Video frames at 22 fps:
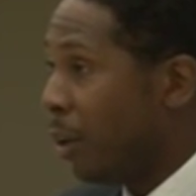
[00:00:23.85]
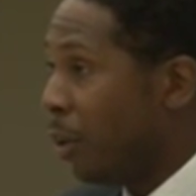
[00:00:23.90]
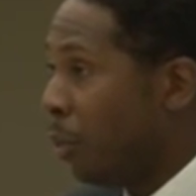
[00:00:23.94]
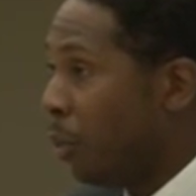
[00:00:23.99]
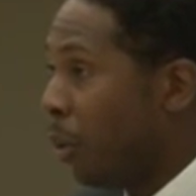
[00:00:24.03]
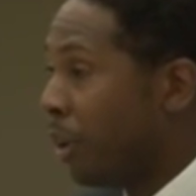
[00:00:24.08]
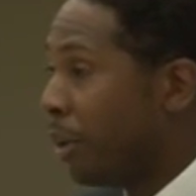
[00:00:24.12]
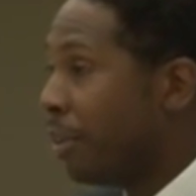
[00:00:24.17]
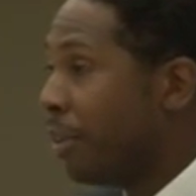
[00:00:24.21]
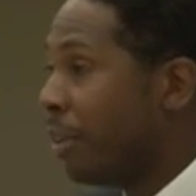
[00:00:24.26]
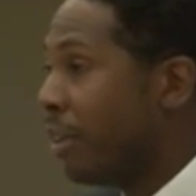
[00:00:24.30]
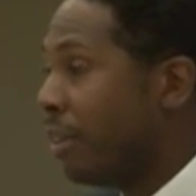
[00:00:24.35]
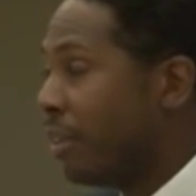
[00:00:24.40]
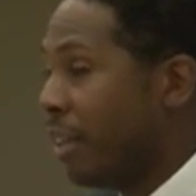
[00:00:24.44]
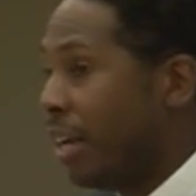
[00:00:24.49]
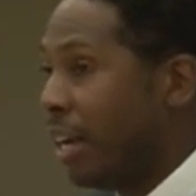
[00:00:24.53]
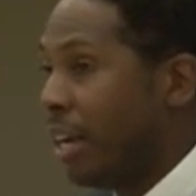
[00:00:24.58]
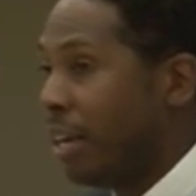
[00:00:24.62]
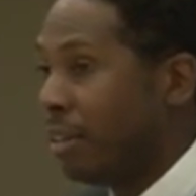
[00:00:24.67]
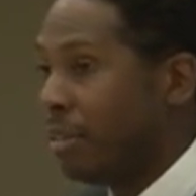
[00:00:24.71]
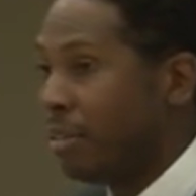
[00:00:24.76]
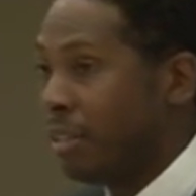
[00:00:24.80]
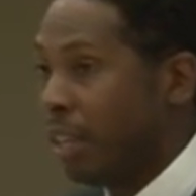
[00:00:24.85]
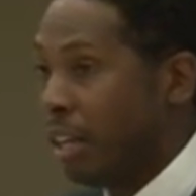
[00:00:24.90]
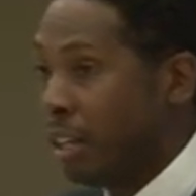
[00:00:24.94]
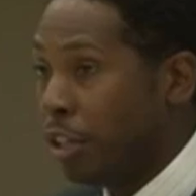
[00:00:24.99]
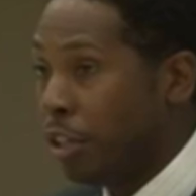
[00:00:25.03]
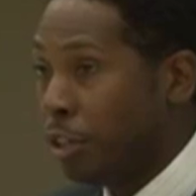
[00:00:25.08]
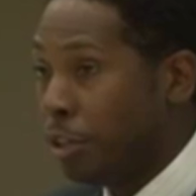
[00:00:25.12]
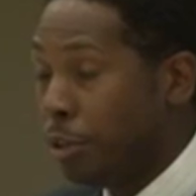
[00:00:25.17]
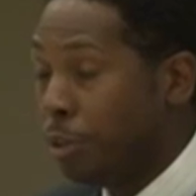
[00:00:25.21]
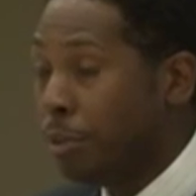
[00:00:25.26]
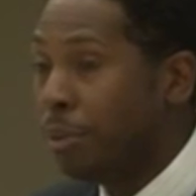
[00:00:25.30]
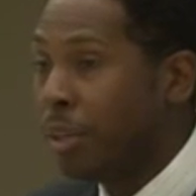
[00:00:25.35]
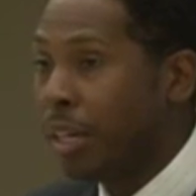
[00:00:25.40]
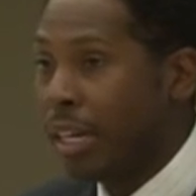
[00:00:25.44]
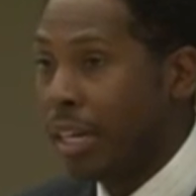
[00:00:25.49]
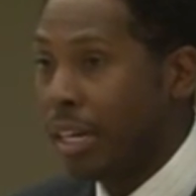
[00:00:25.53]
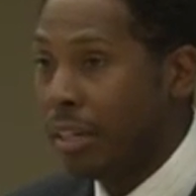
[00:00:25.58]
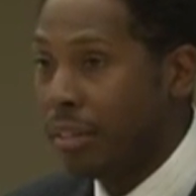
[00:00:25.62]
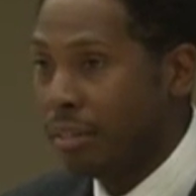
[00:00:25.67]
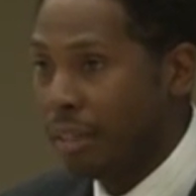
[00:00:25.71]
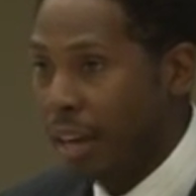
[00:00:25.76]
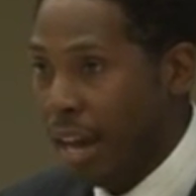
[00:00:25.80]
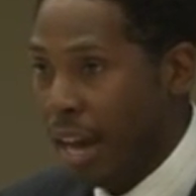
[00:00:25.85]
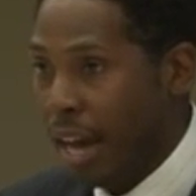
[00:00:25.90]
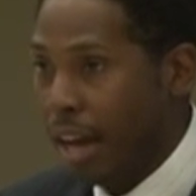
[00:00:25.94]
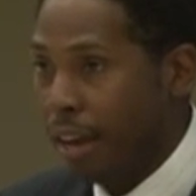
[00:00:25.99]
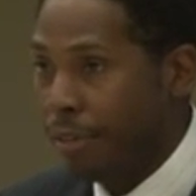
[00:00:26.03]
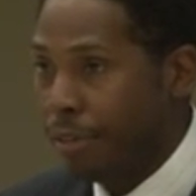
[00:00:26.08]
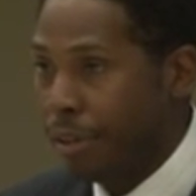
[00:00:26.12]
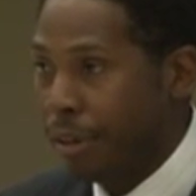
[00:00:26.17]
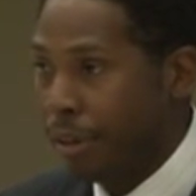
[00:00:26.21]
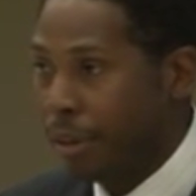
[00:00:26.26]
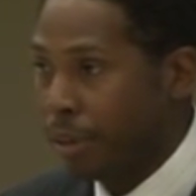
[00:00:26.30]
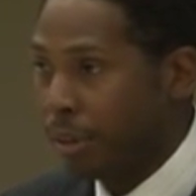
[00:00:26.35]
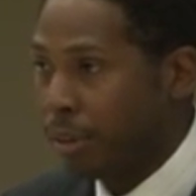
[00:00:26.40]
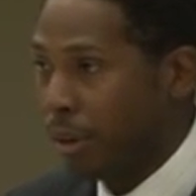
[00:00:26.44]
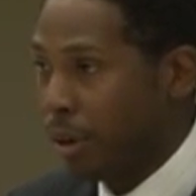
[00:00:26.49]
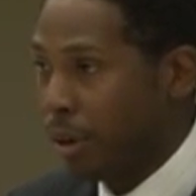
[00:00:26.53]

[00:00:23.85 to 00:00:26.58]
What are the things that you need to have here in